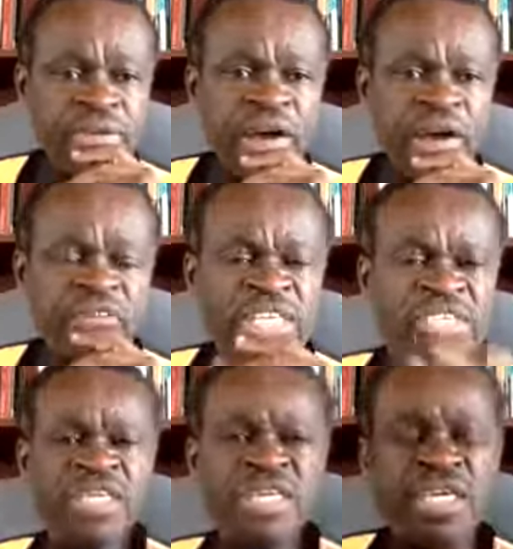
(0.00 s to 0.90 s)
I've
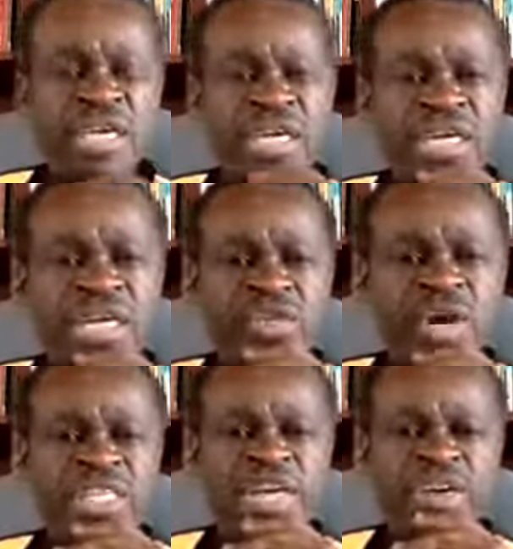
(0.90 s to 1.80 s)
listened keenly to
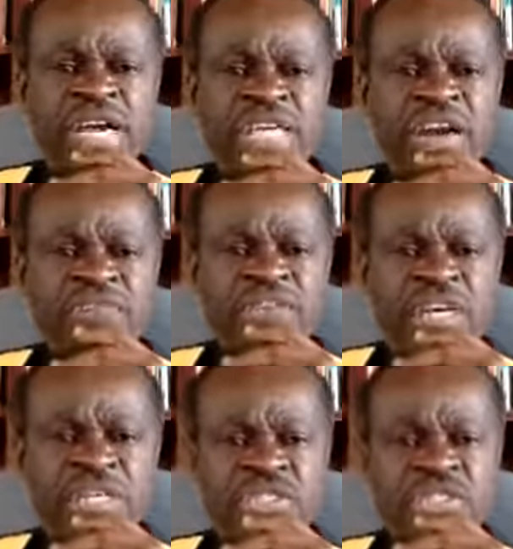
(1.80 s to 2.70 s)
other great
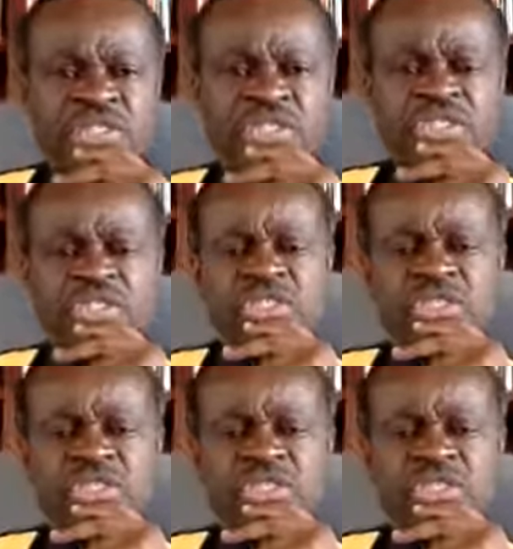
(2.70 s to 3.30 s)
Africans.